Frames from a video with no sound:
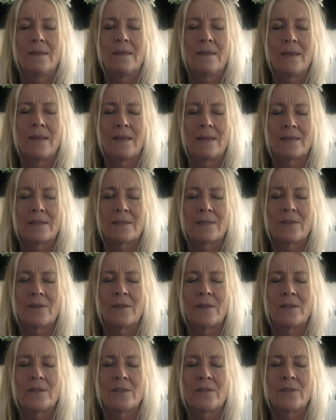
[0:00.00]
that's
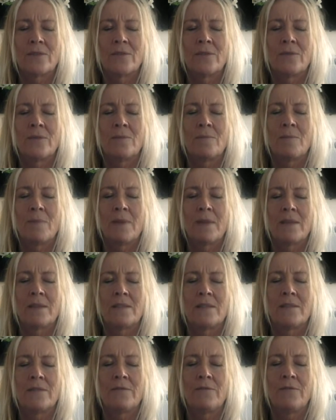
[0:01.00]
going to make a
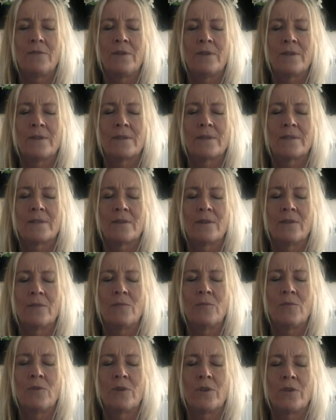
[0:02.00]
difference
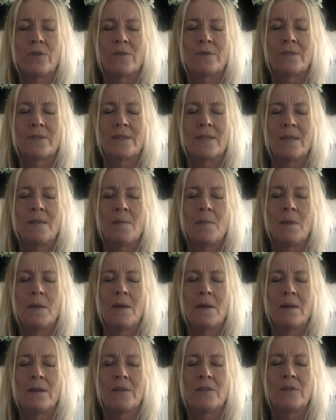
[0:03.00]
on what you see
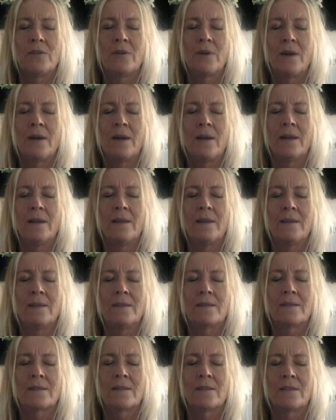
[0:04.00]
behind your
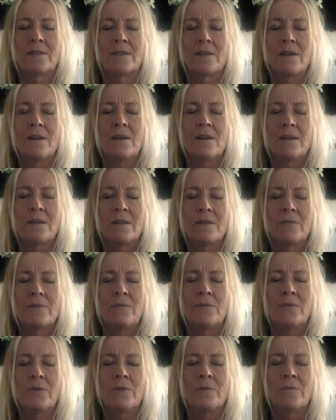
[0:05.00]
eyelids. The darker the
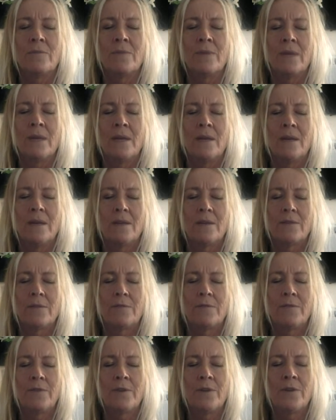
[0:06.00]
room, the
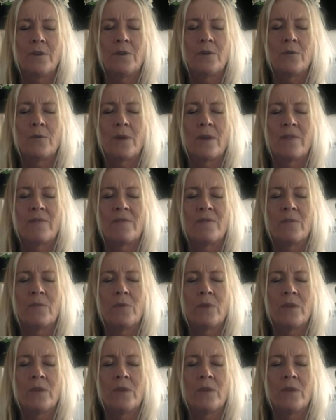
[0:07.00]
further away from the